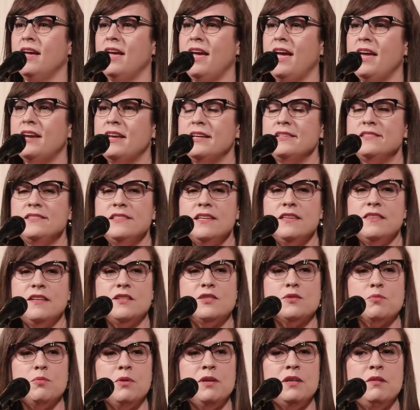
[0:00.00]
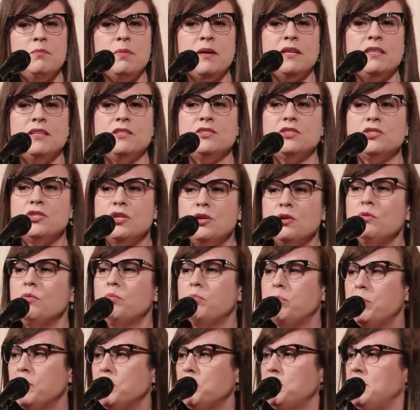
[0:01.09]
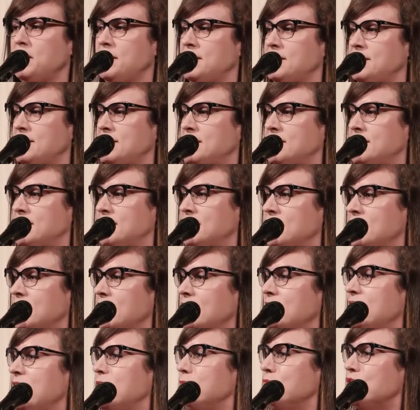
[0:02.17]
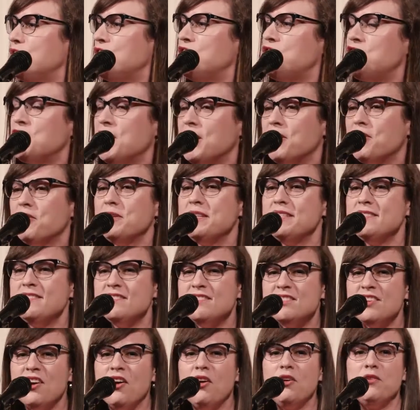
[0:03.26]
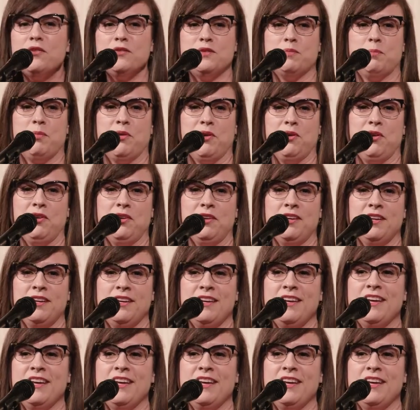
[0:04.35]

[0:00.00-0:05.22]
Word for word: And I see that it's written by these two Buddhists named Sharon Salzberg